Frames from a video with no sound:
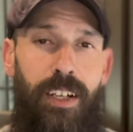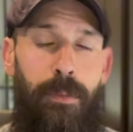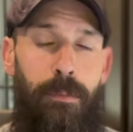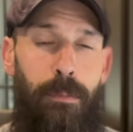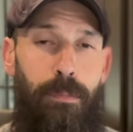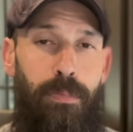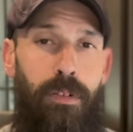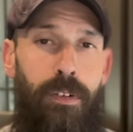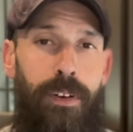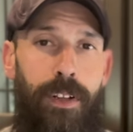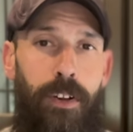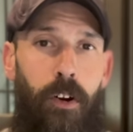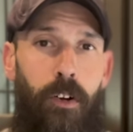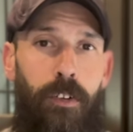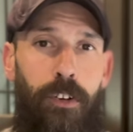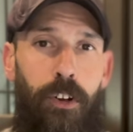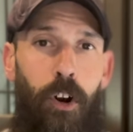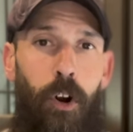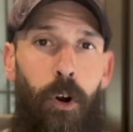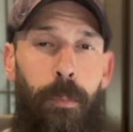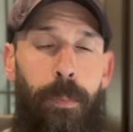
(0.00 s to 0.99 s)
and pretty hard
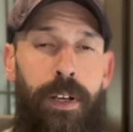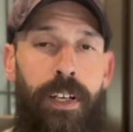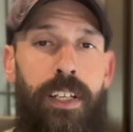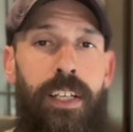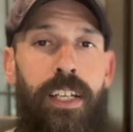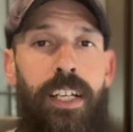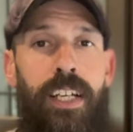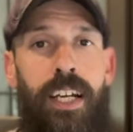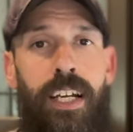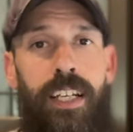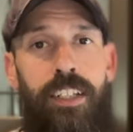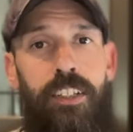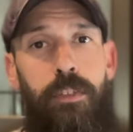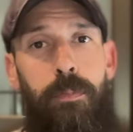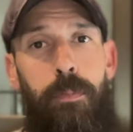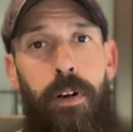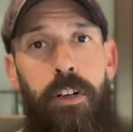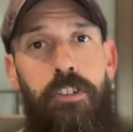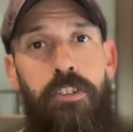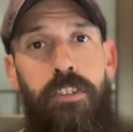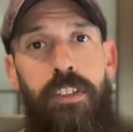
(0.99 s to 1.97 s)
to open, and you
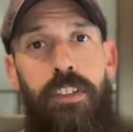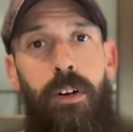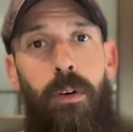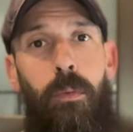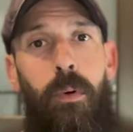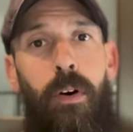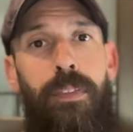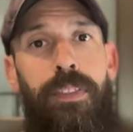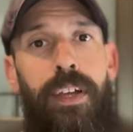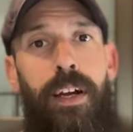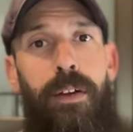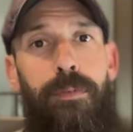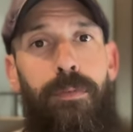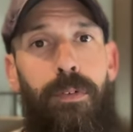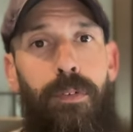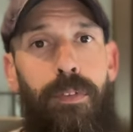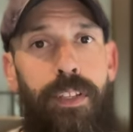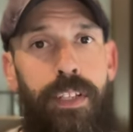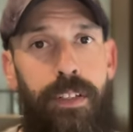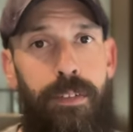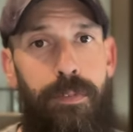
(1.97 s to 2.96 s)
especially don't want that
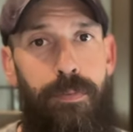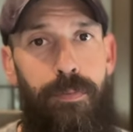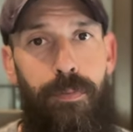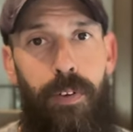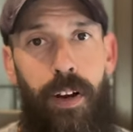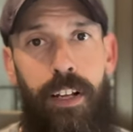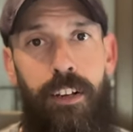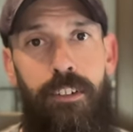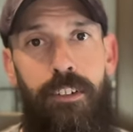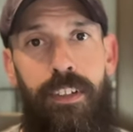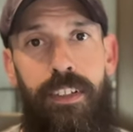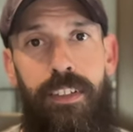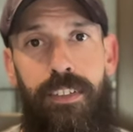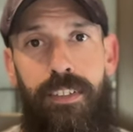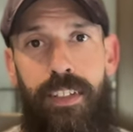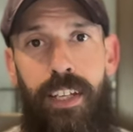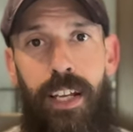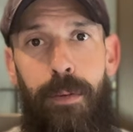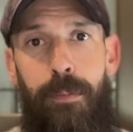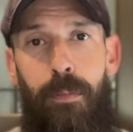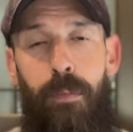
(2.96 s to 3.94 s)
for the fire
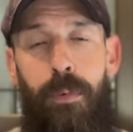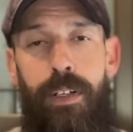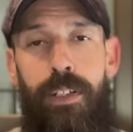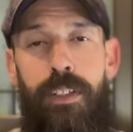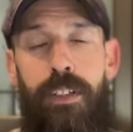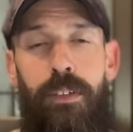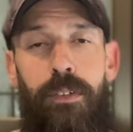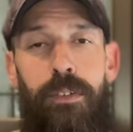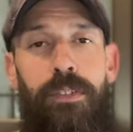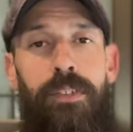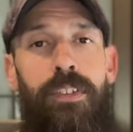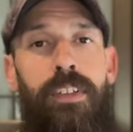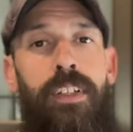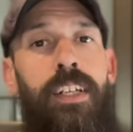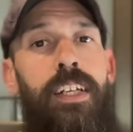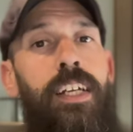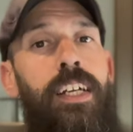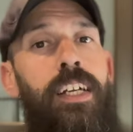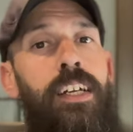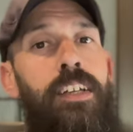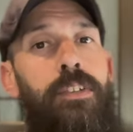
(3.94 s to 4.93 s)
escape windows.
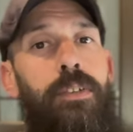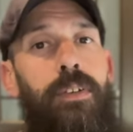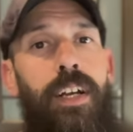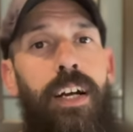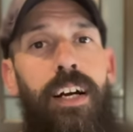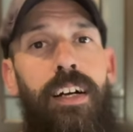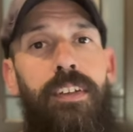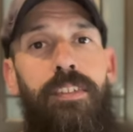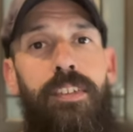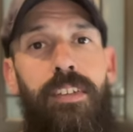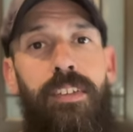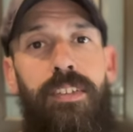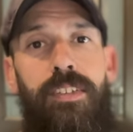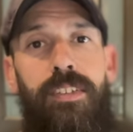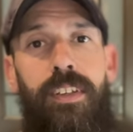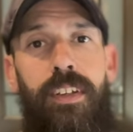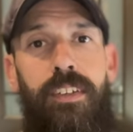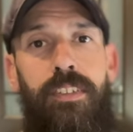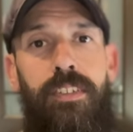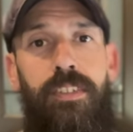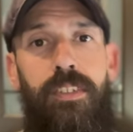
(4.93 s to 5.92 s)
So guys,
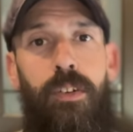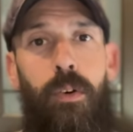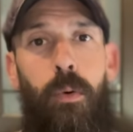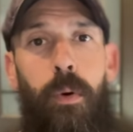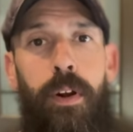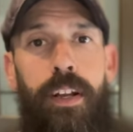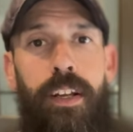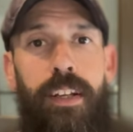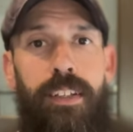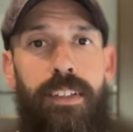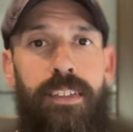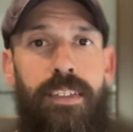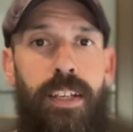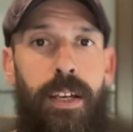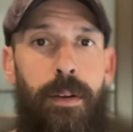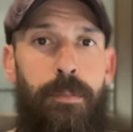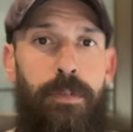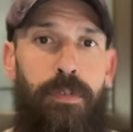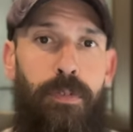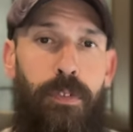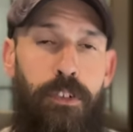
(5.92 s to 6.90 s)
six quick
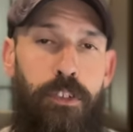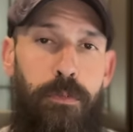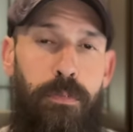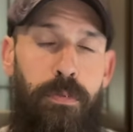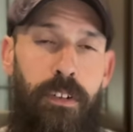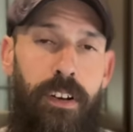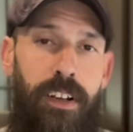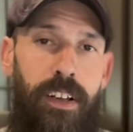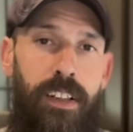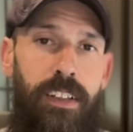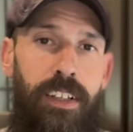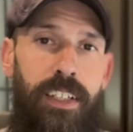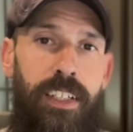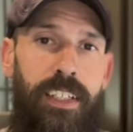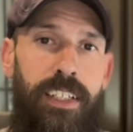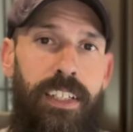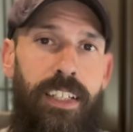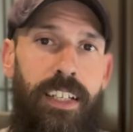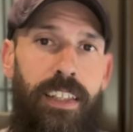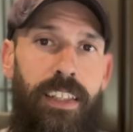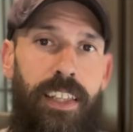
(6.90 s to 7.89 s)
tips for spring
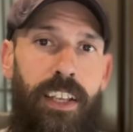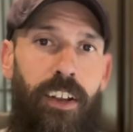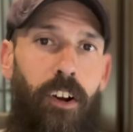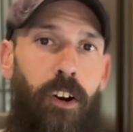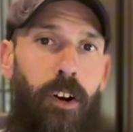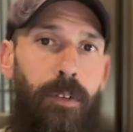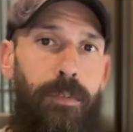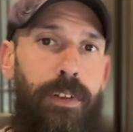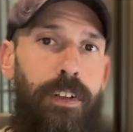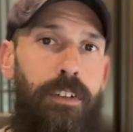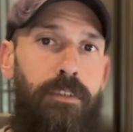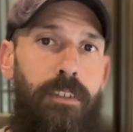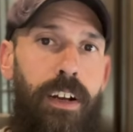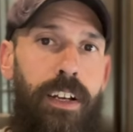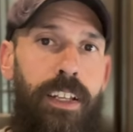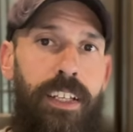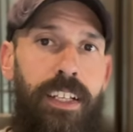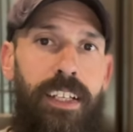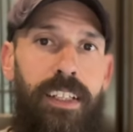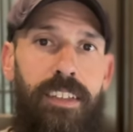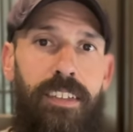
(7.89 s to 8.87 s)
cleaning, getting the RV
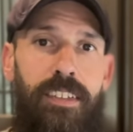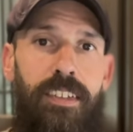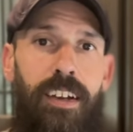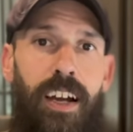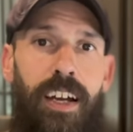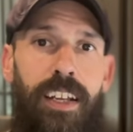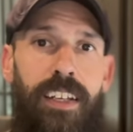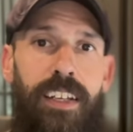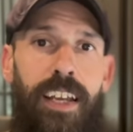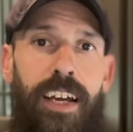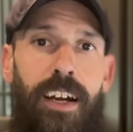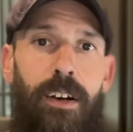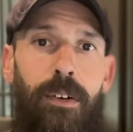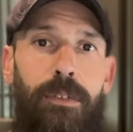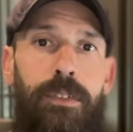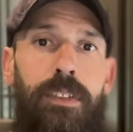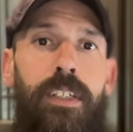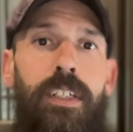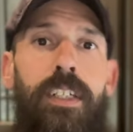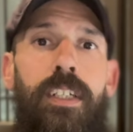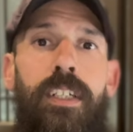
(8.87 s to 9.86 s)
ready inside and
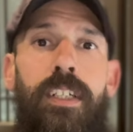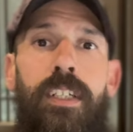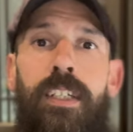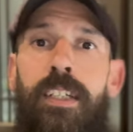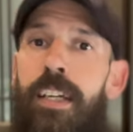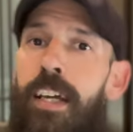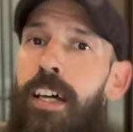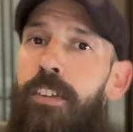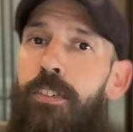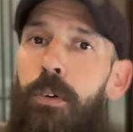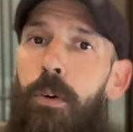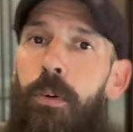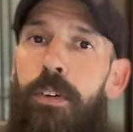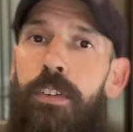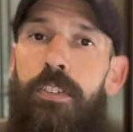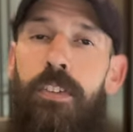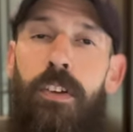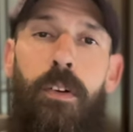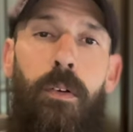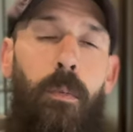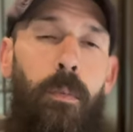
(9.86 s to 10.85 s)
out. As
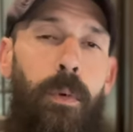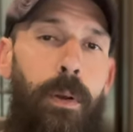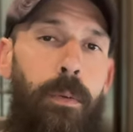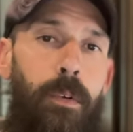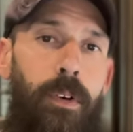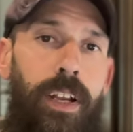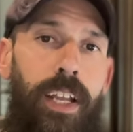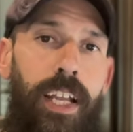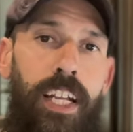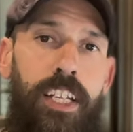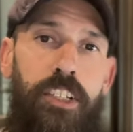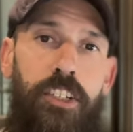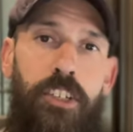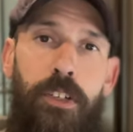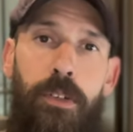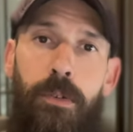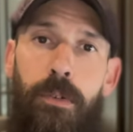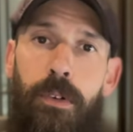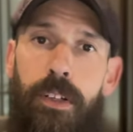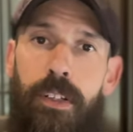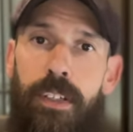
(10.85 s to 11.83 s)
always, we will catch
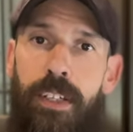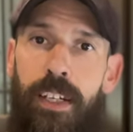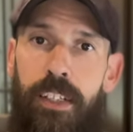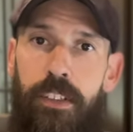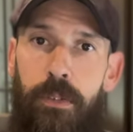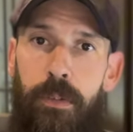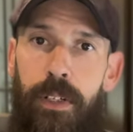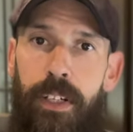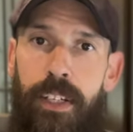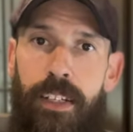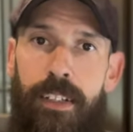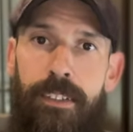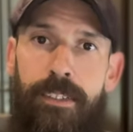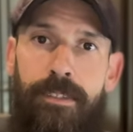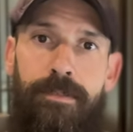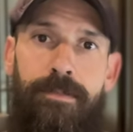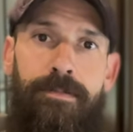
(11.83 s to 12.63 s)
you next week.